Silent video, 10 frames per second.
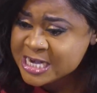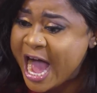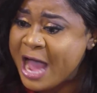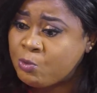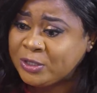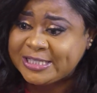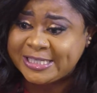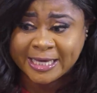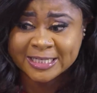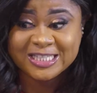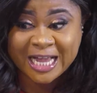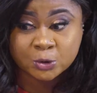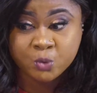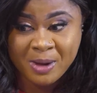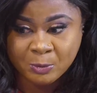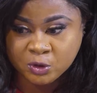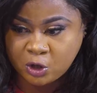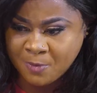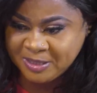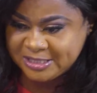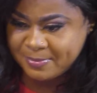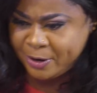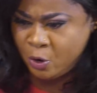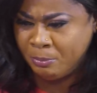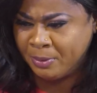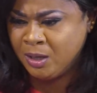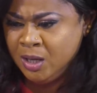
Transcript: I won't take it. That woman won't come into my home.